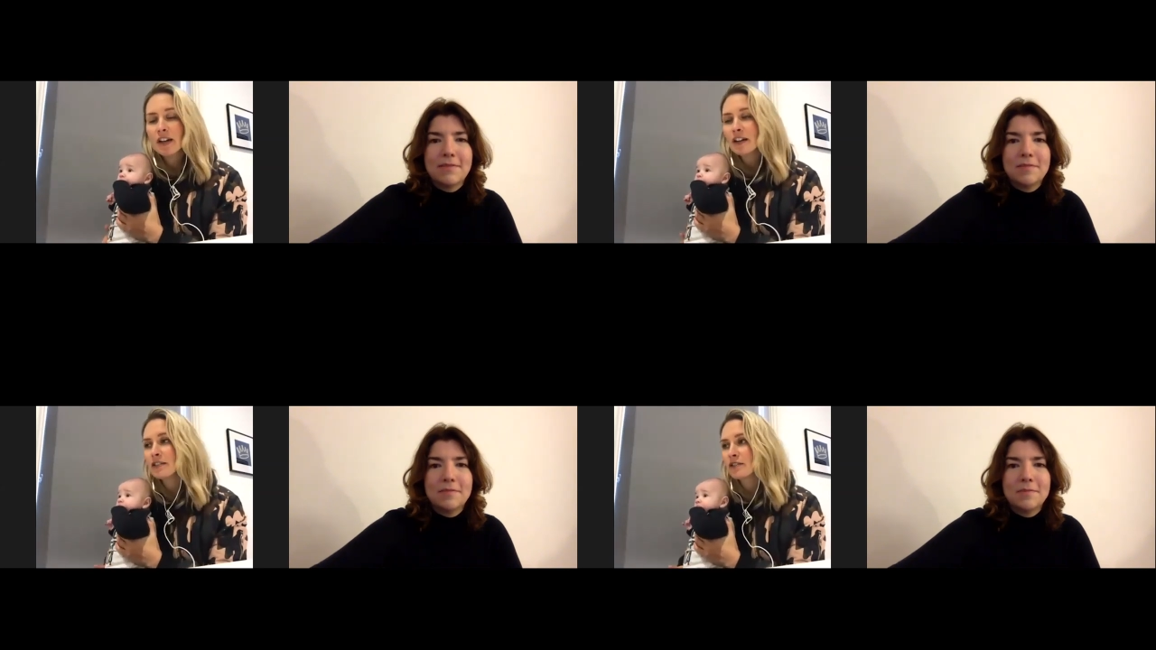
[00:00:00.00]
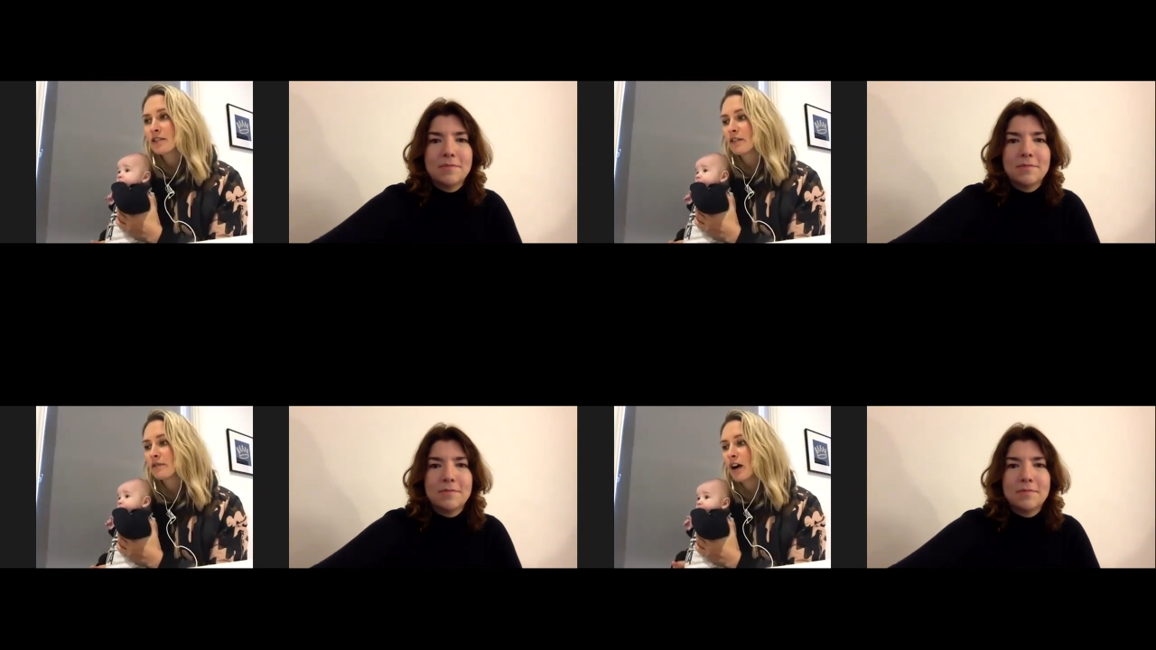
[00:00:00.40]
Speaker 1: to sort
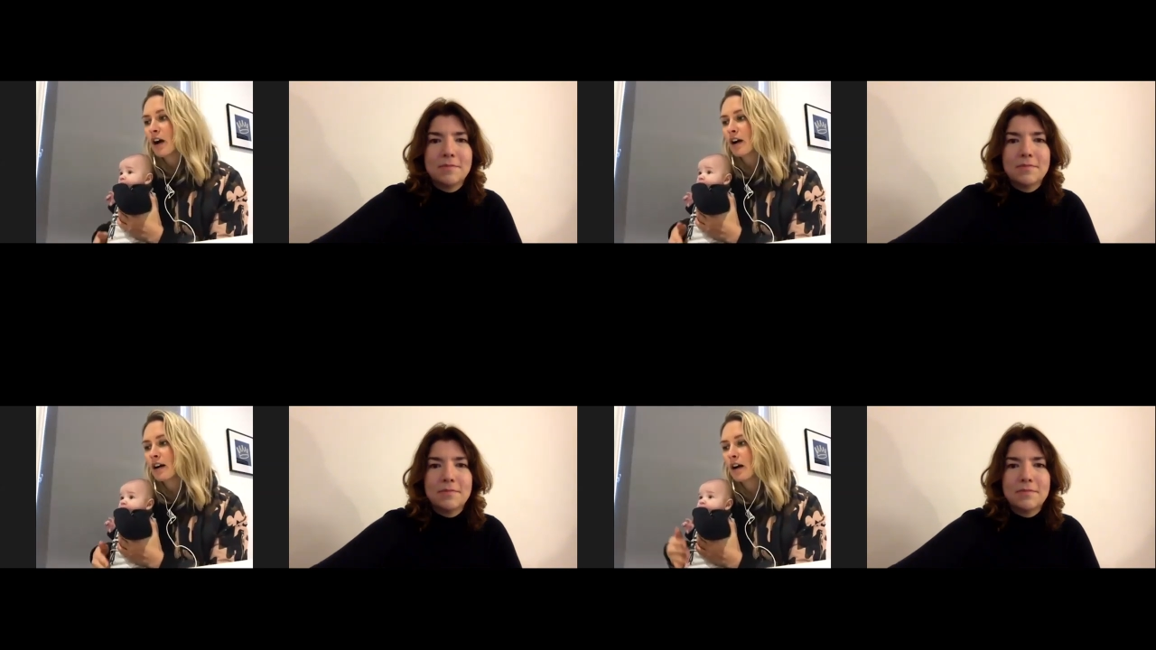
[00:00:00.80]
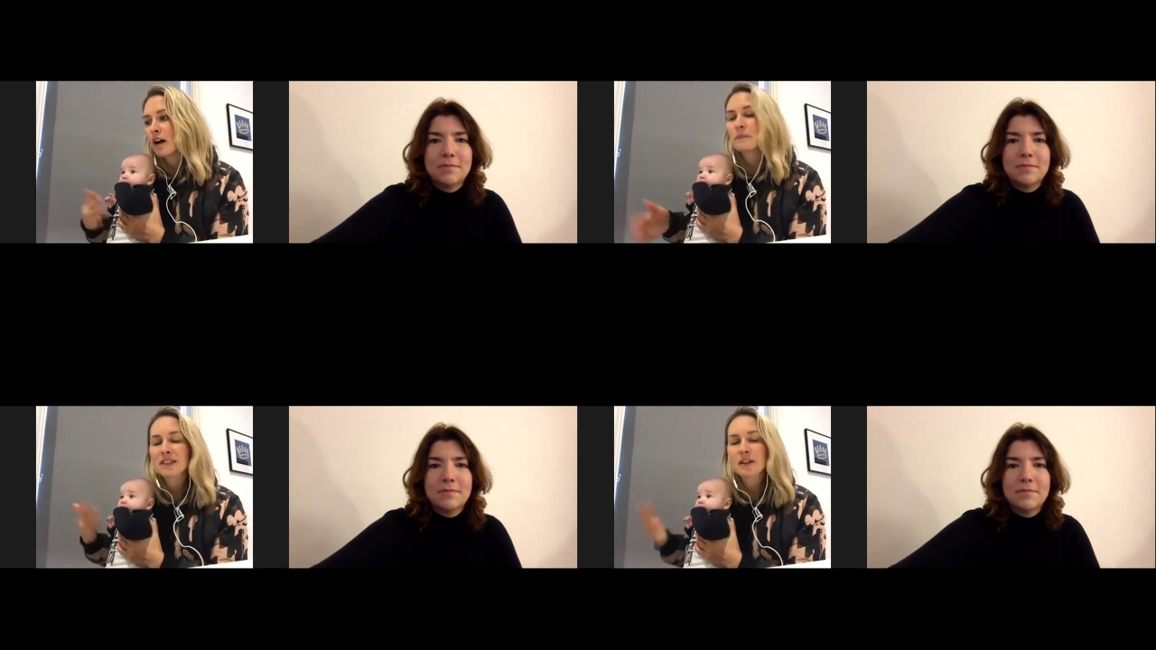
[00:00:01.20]
of
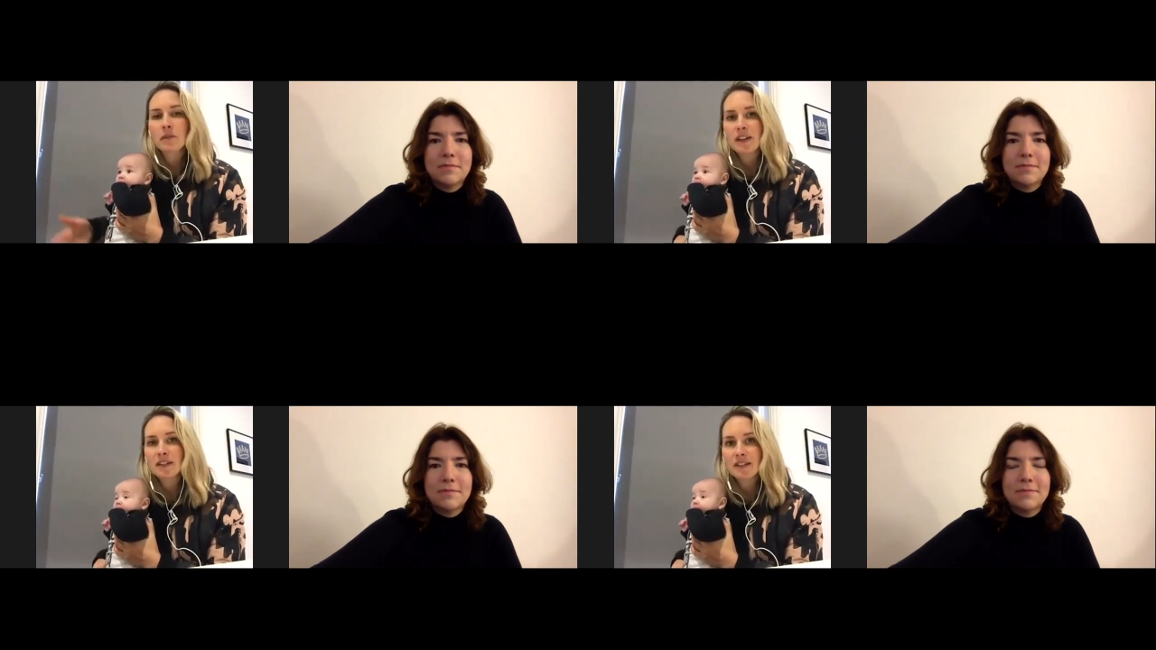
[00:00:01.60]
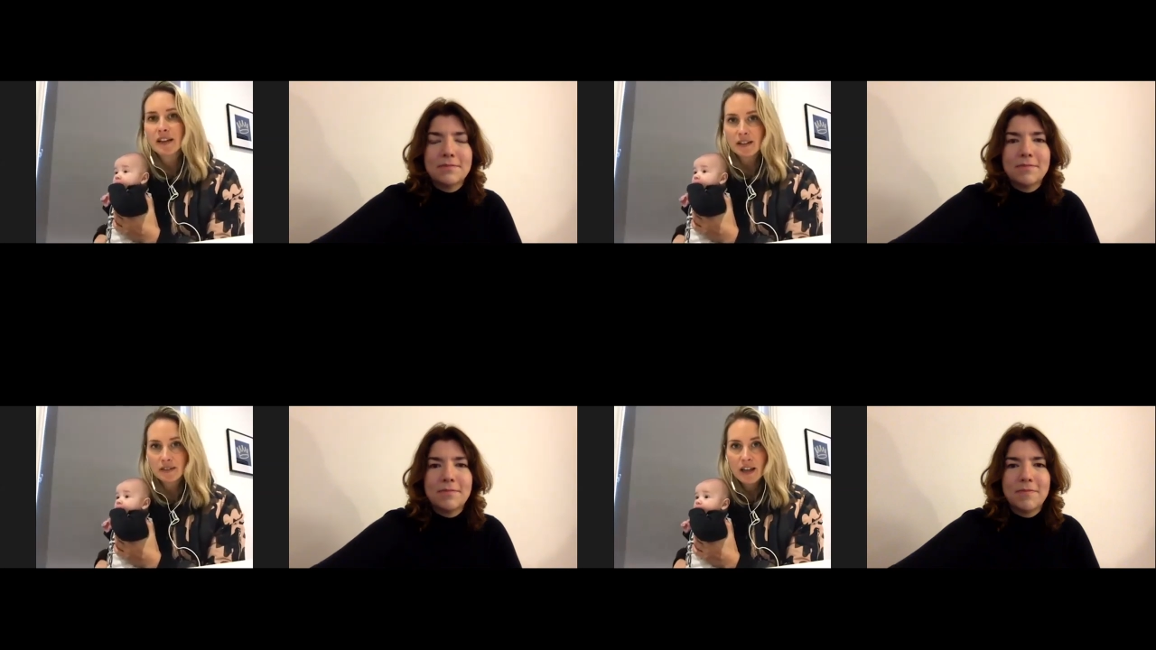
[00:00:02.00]
upskill these
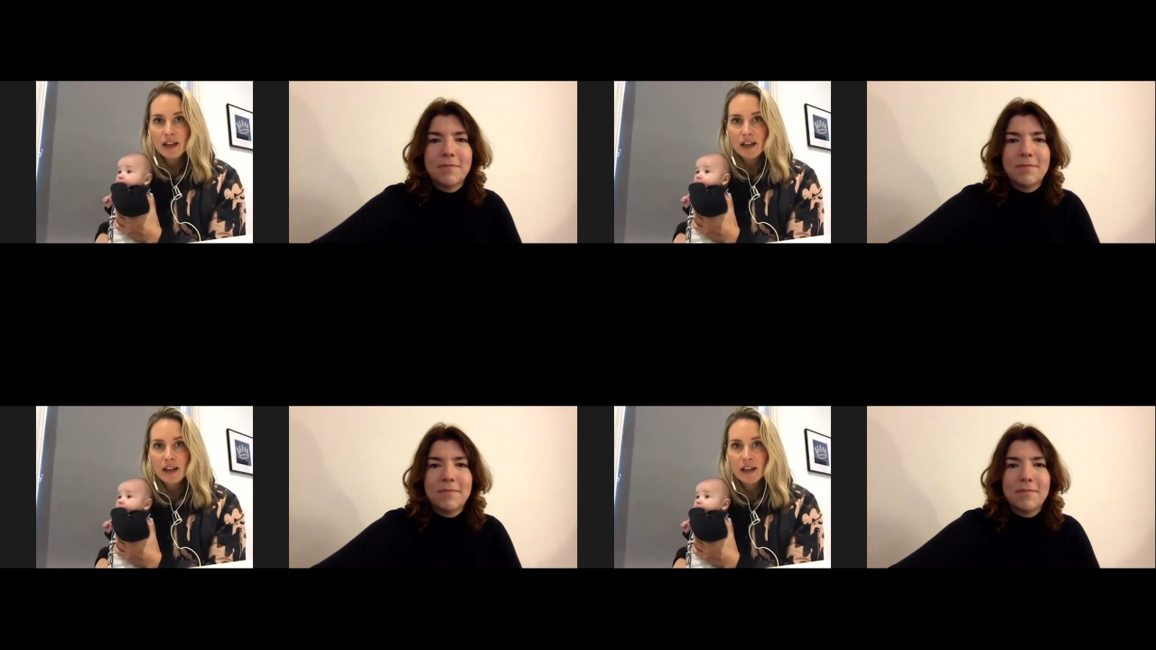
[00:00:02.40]
things